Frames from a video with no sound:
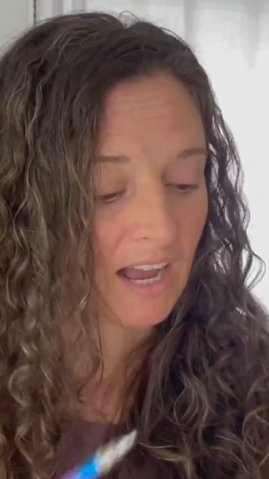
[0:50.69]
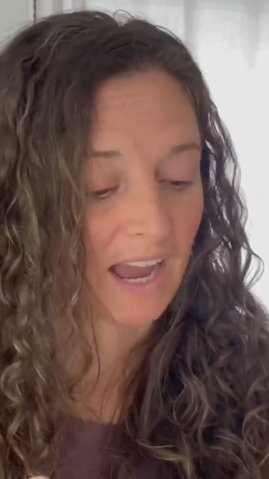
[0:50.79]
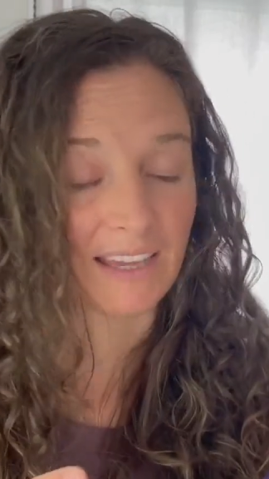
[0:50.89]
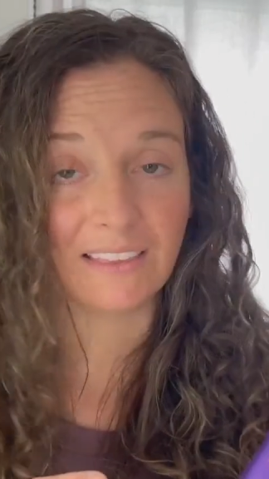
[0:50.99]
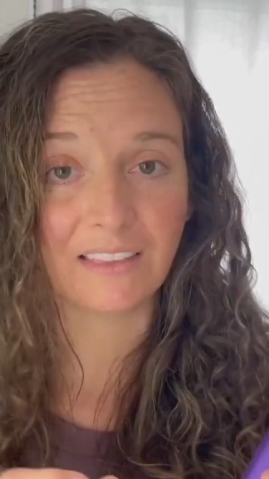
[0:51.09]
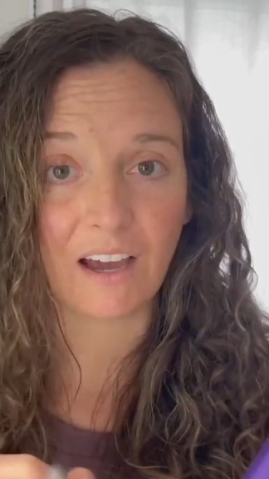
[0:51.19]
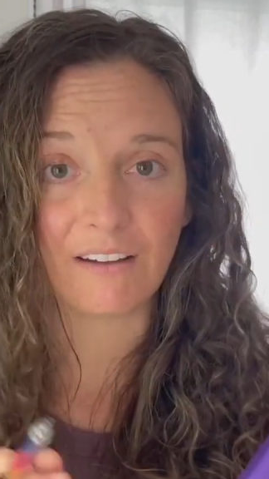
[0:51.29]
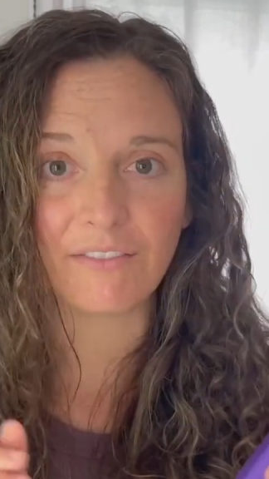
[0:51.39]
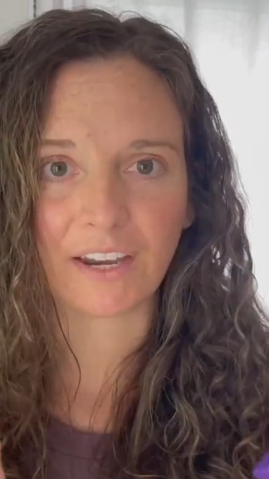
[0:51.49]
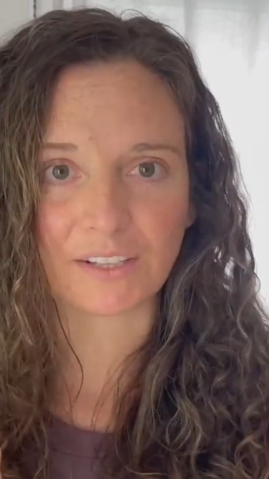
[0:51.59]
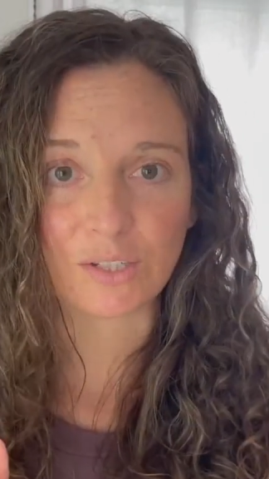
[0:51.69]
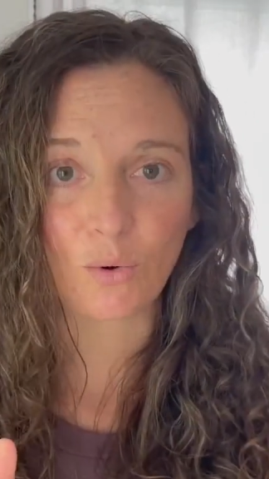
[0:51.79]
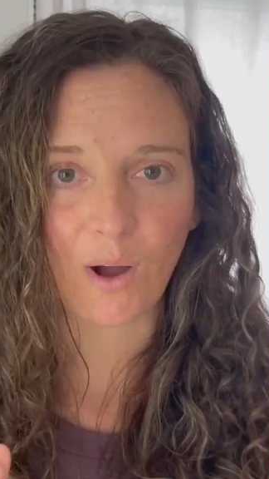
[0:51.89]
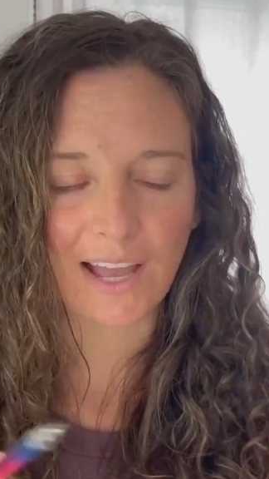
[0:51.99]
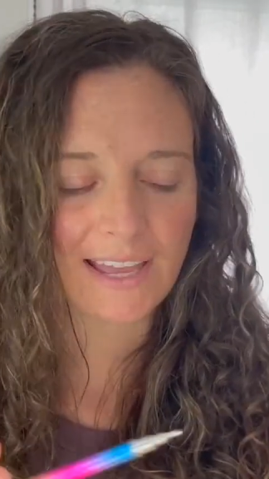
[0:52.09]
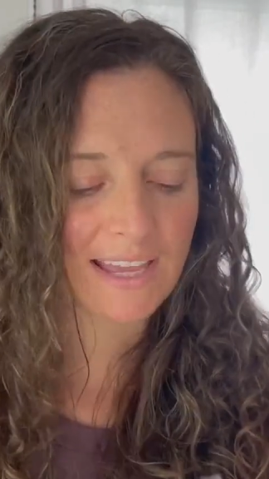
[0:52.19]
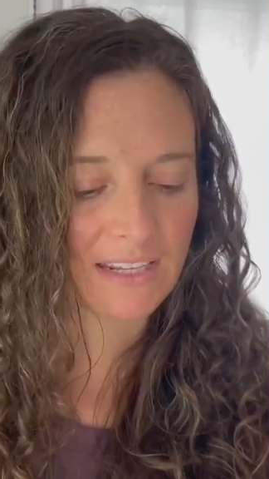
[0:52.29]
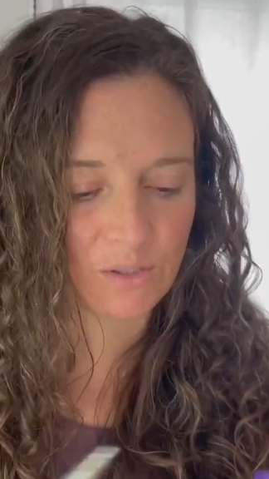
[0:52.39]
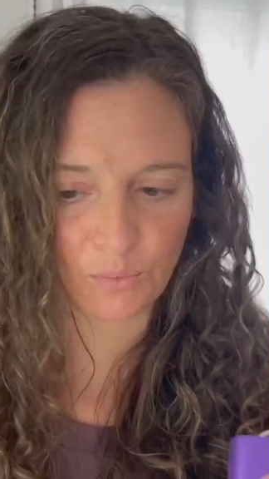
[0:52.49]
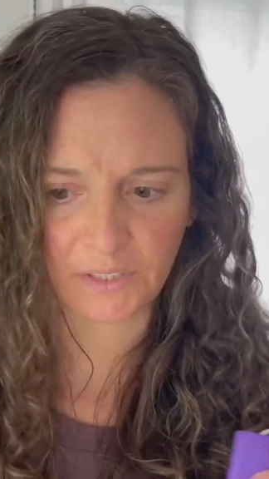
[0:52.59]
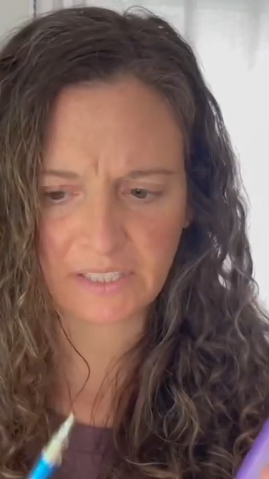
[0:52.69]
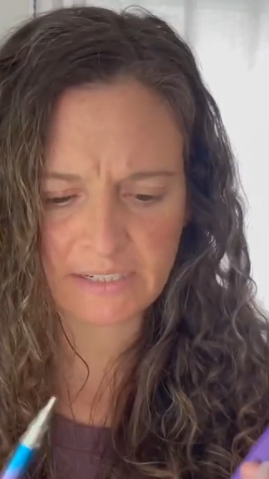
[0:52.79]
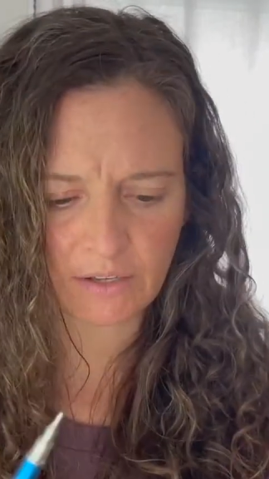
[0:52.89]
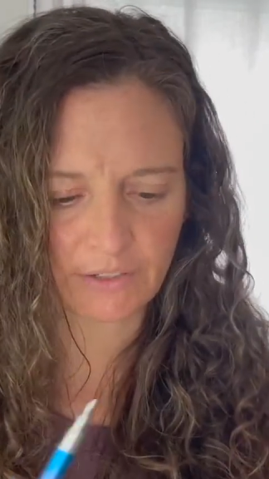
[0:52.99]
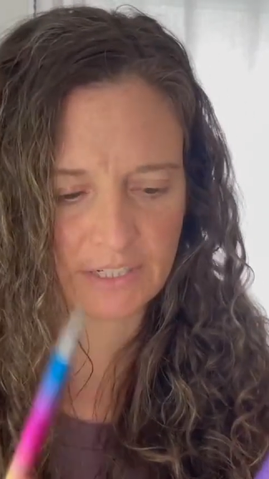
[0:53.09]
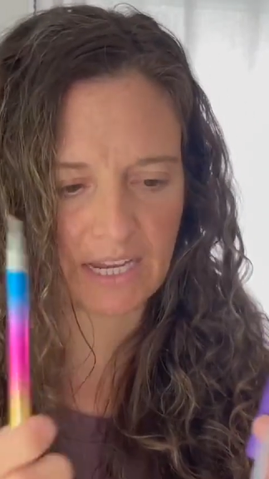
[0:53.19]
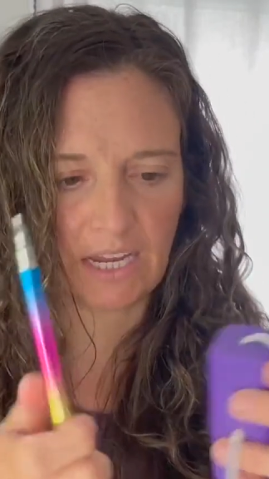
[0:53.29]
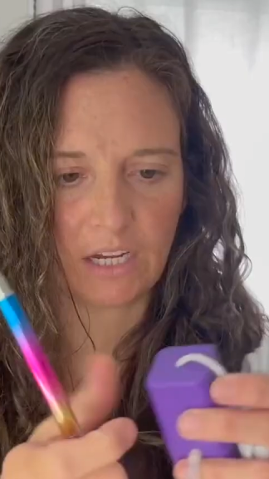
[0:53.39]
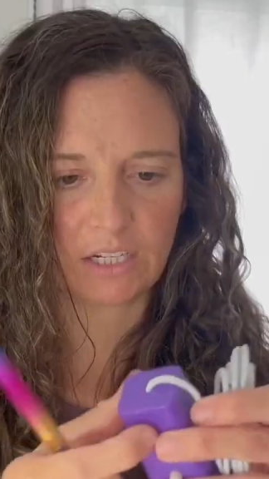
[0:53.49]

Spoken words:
I love that it's quiet. It's really self-contained.